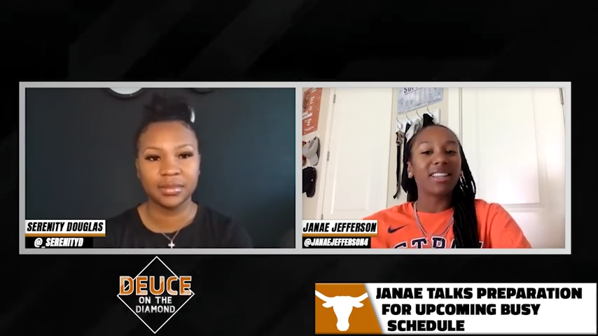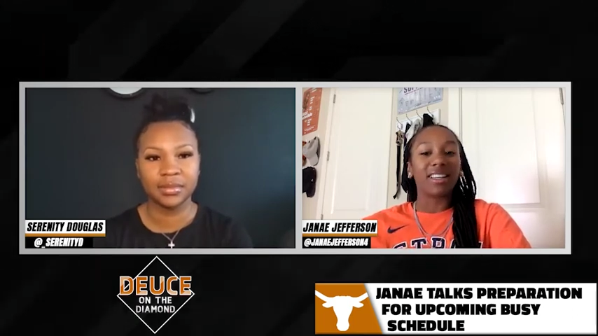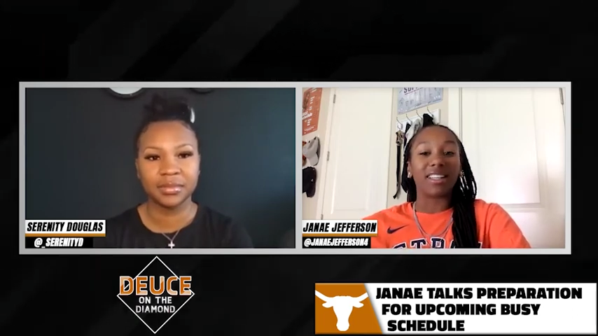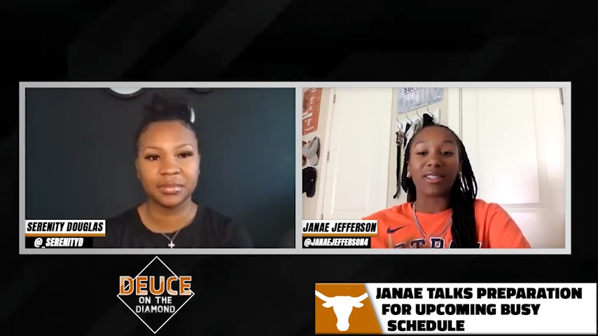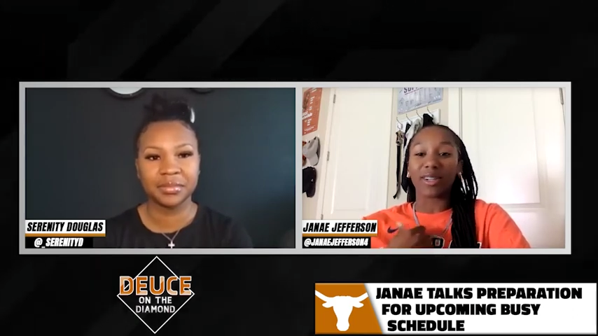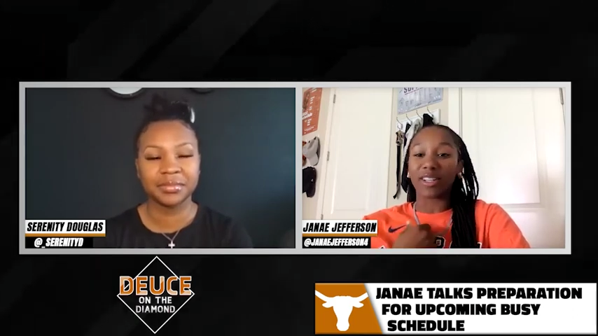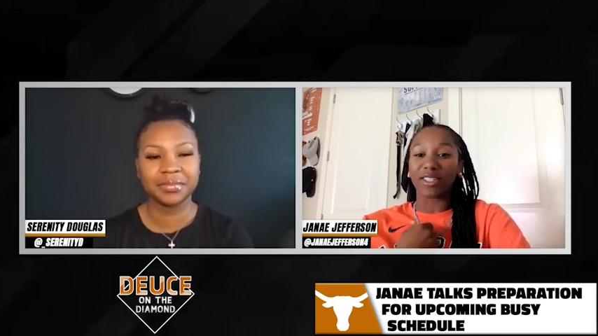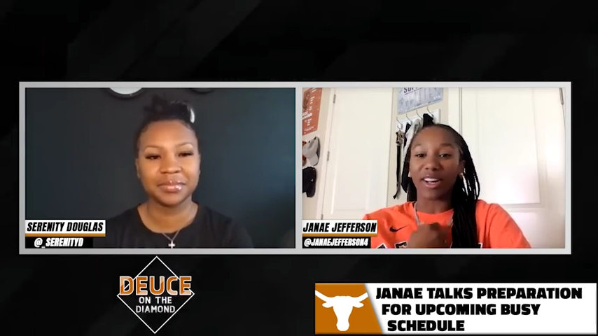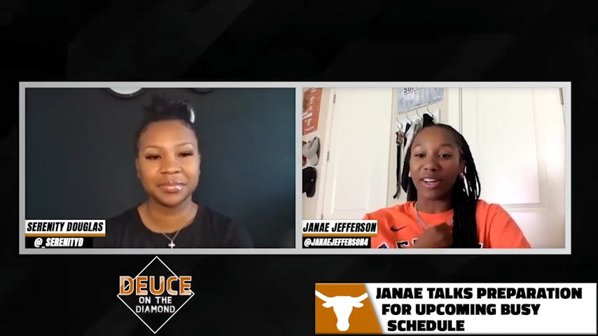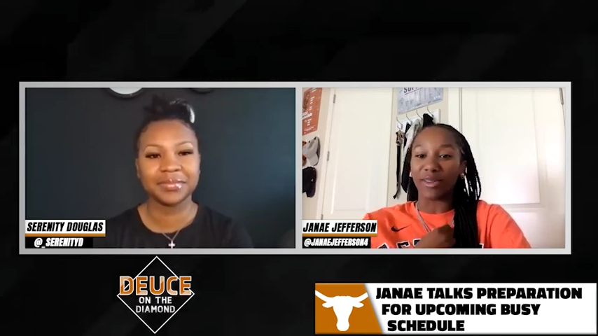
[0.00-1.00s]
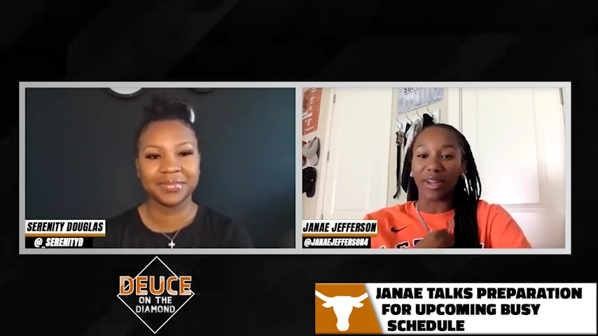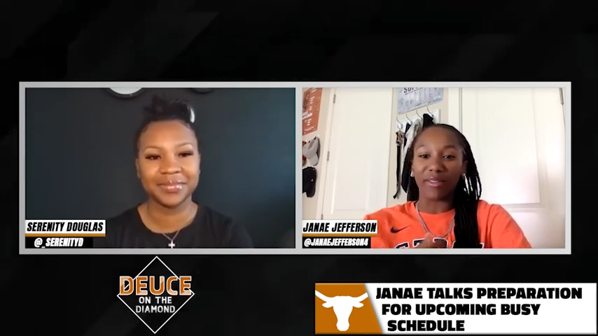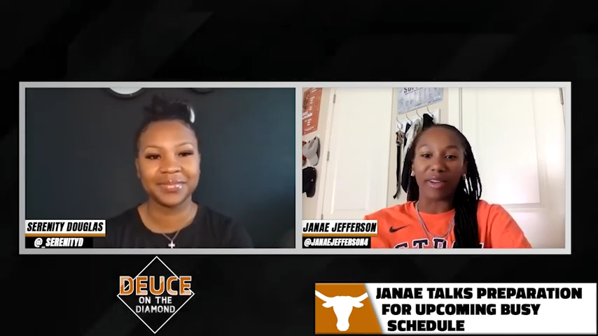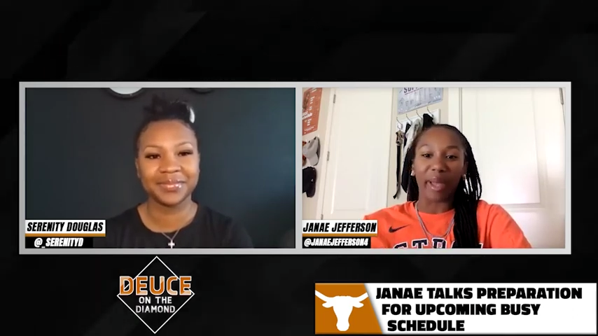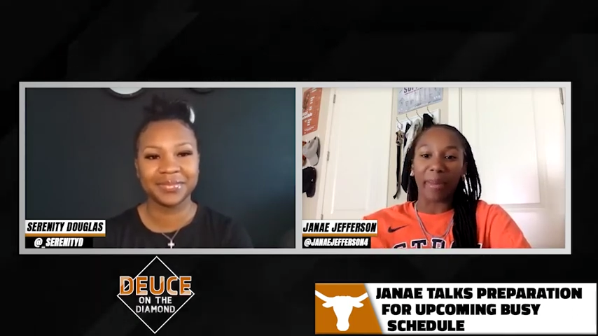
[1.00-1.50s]
Speaker 1: And that's what I try to do
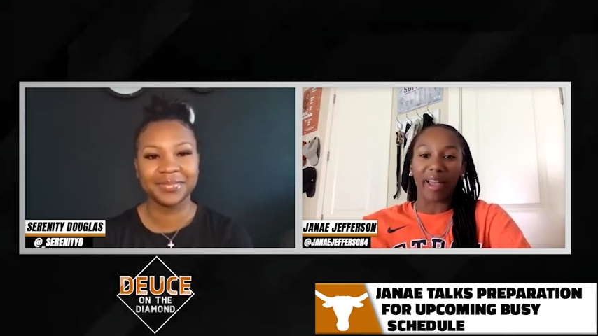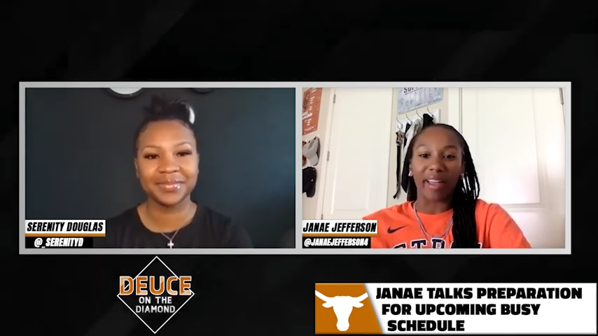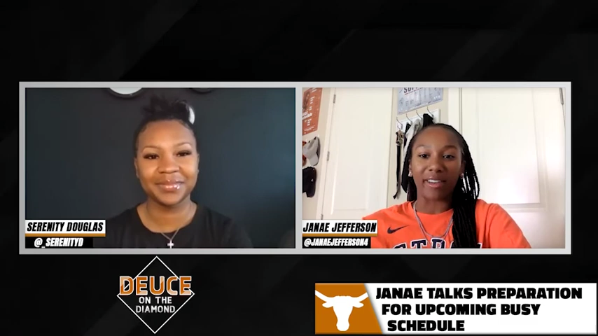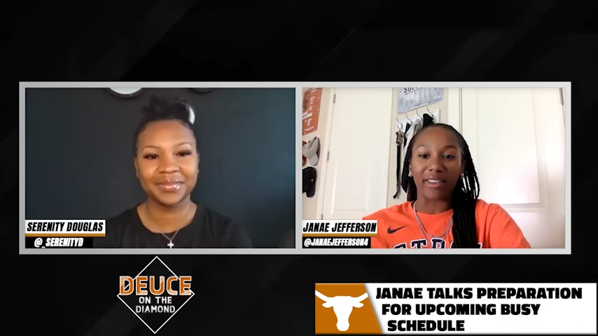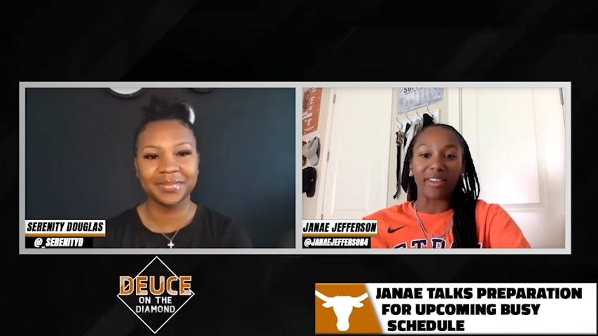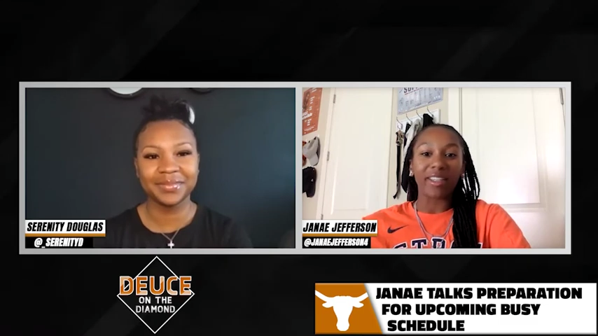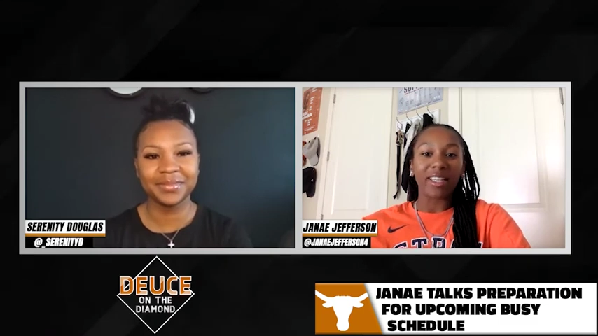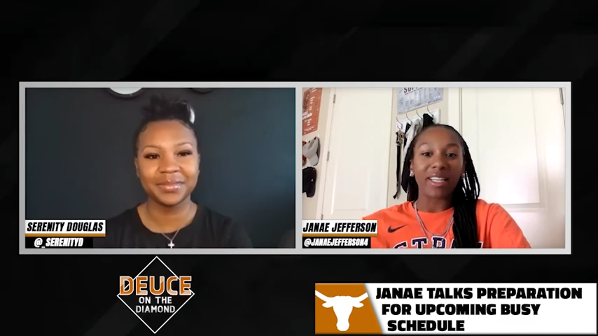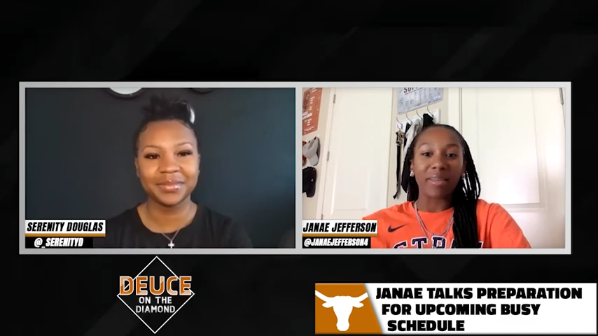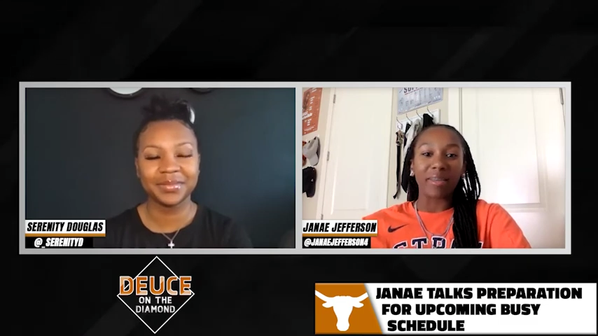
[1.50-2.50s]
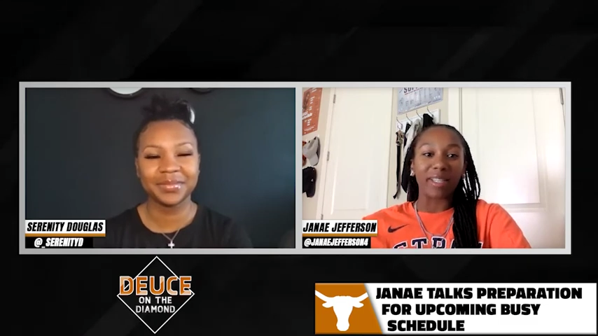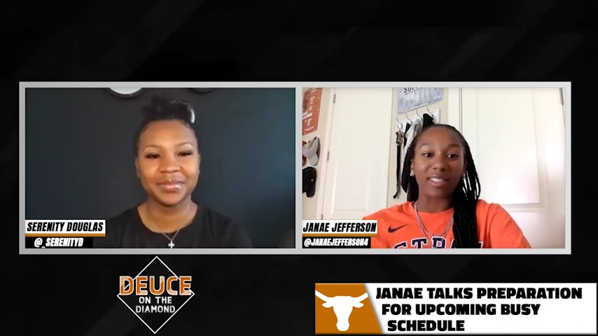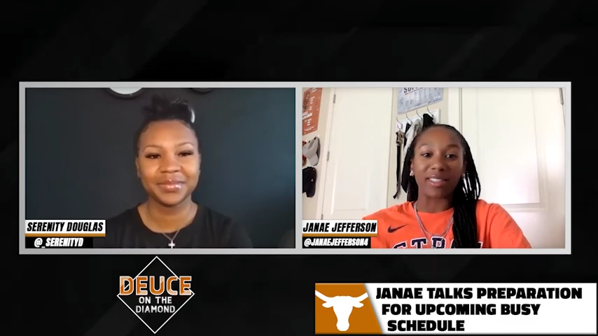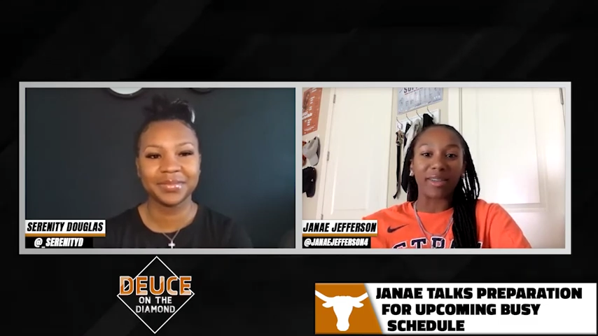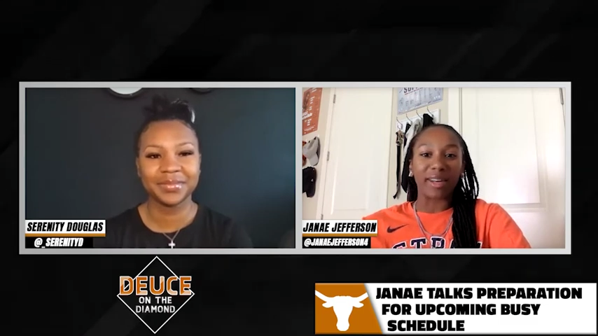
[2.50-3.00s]
every at bat or bases
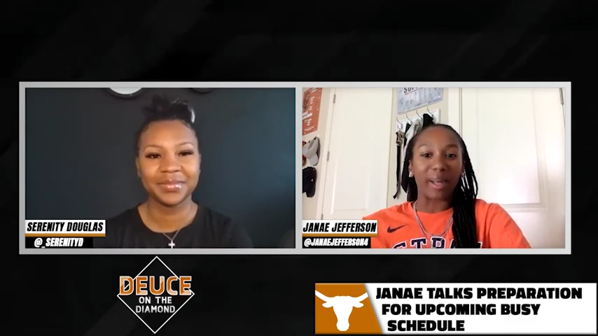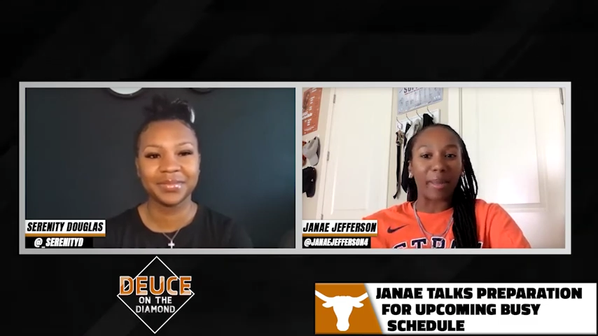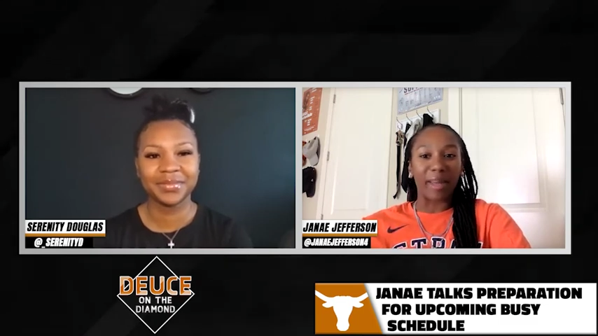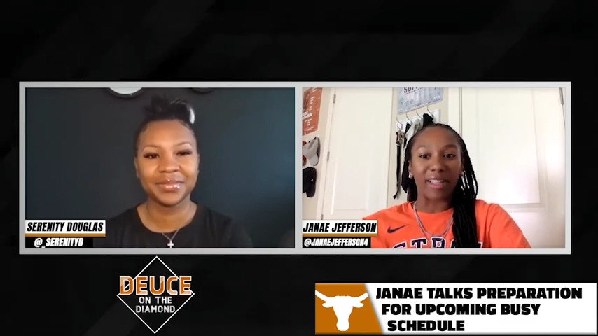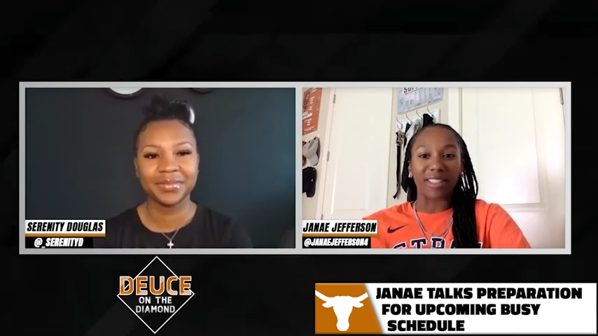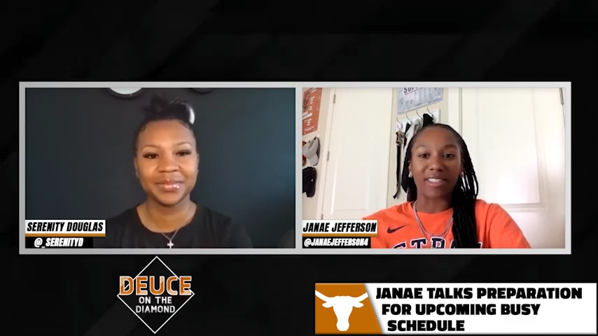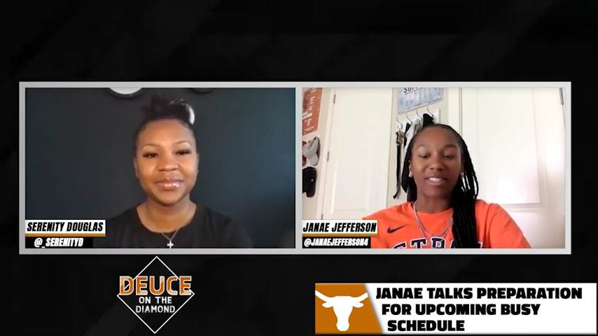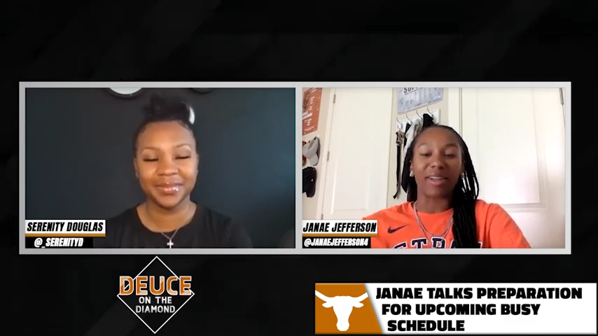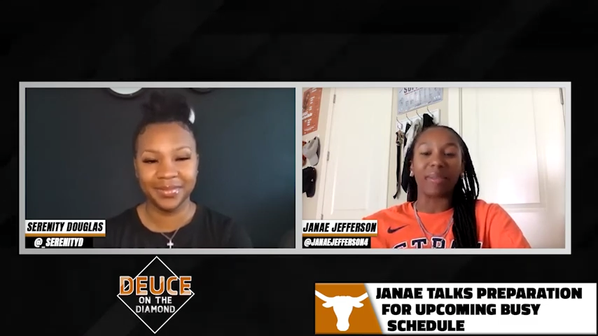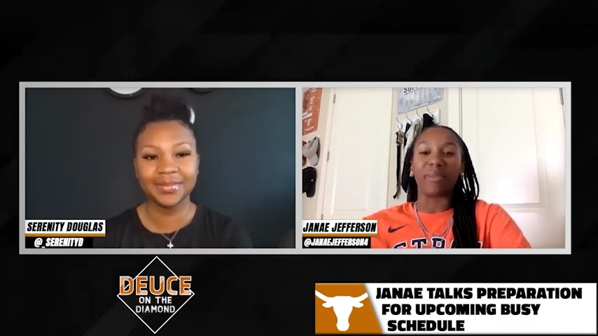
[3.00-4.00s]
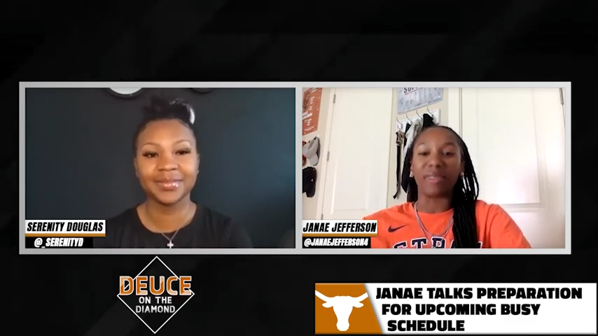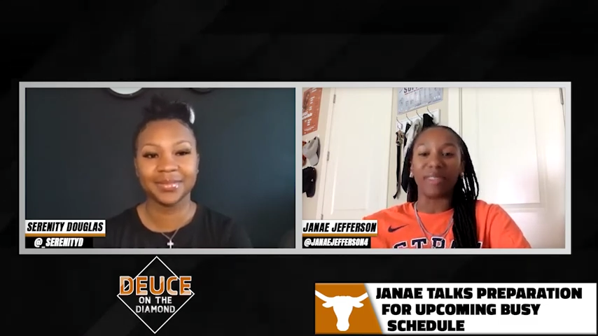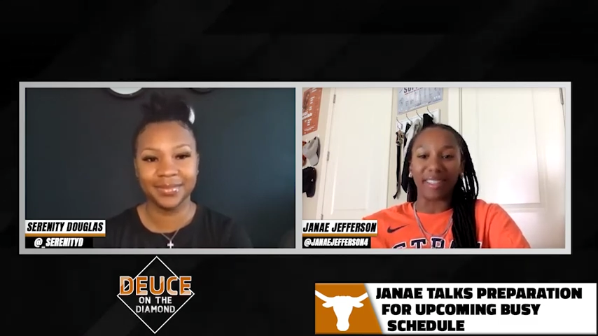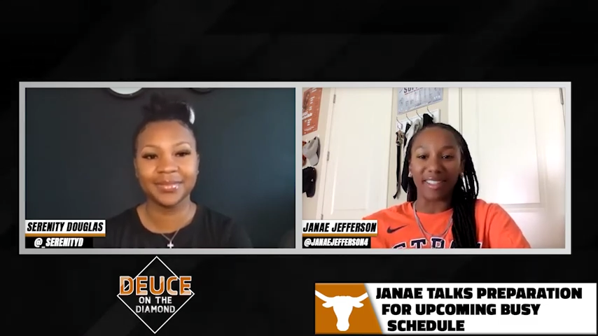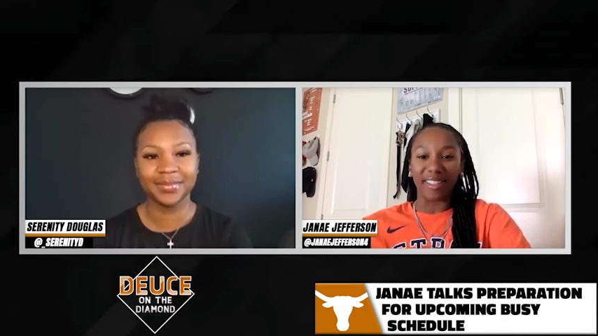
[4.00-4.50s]
loaded at bat, just try to
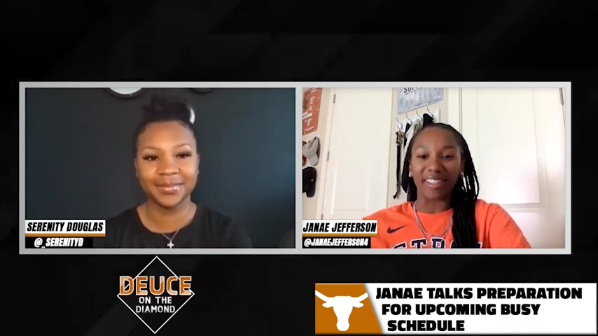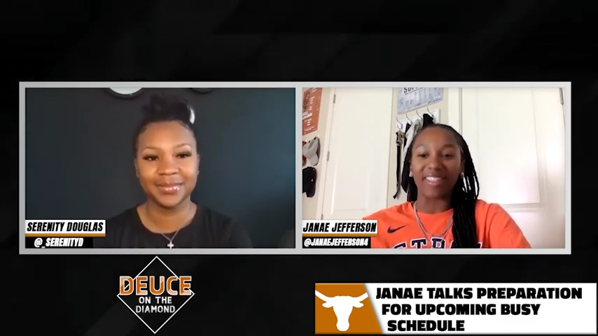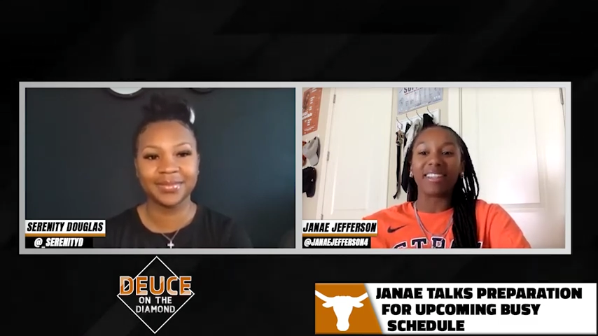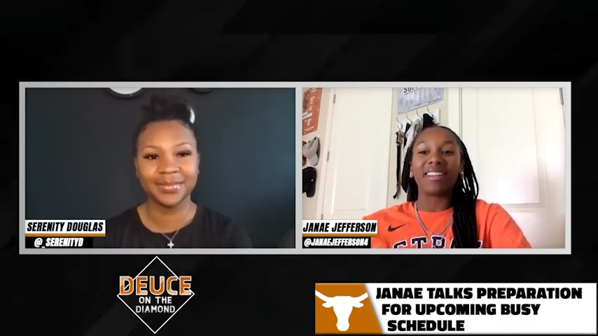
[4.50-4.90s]
breathe and